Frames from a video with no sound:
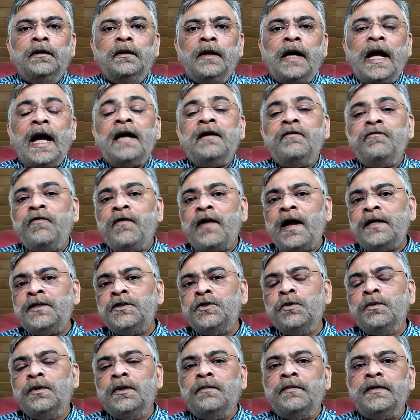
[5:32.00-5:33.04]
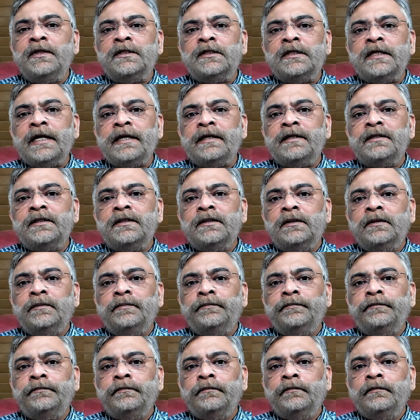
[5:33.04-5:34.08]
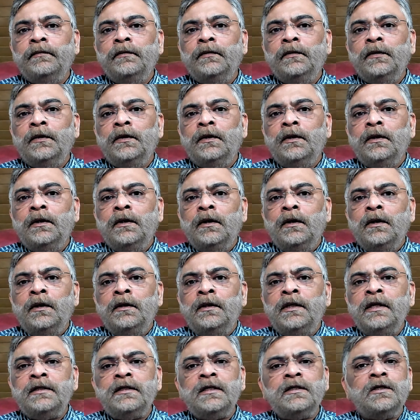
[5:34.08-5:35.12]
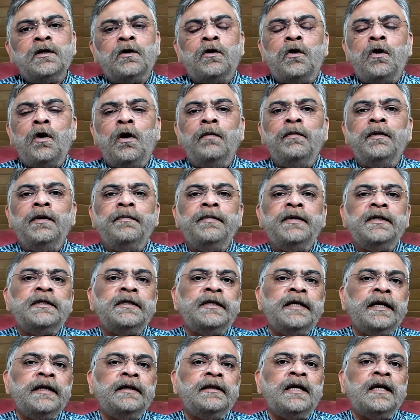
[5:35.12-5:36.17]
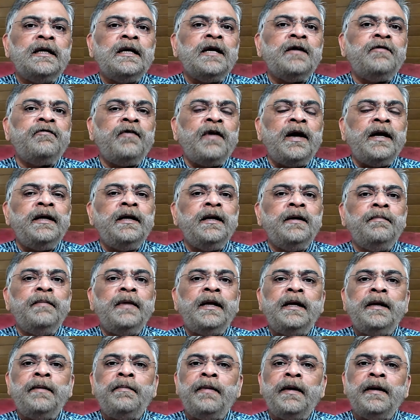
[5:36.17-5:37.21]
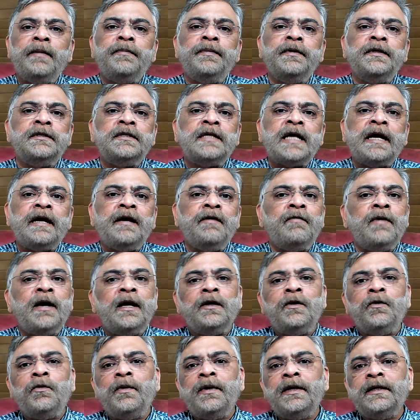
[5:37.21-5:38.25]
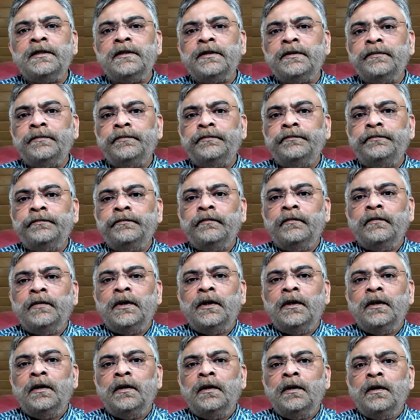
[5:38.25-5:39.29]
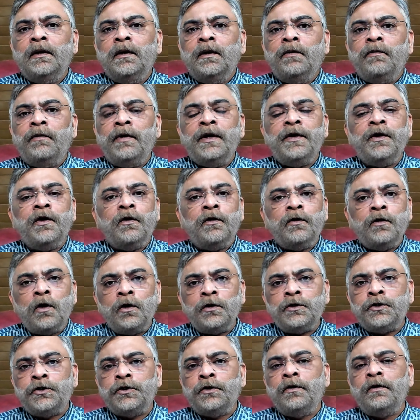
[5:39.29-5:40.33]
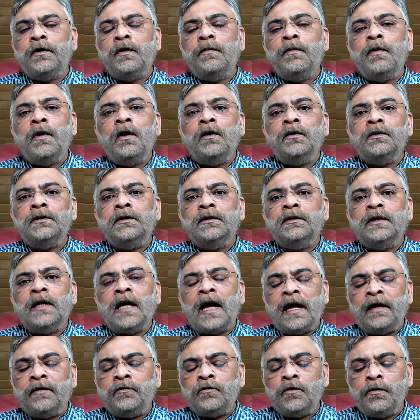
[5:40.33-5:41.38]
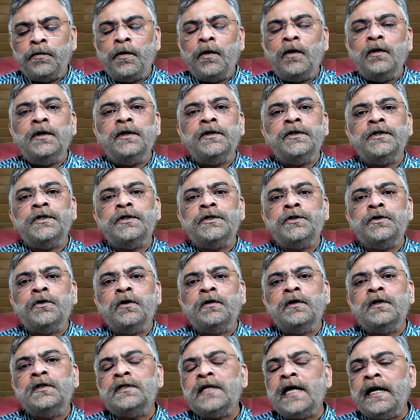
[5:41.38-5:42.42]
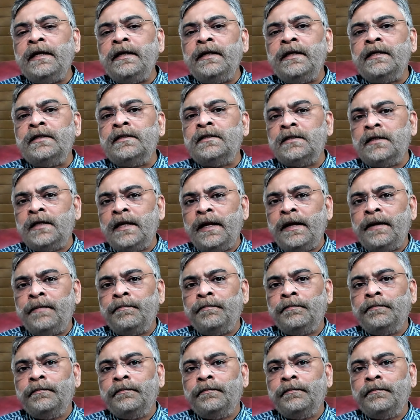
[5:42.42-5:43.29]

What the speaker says: And factual mistakes. This is a common mistake that I find in many papers I evaluate. When you are not sure about the anthropologist or the scientist's name,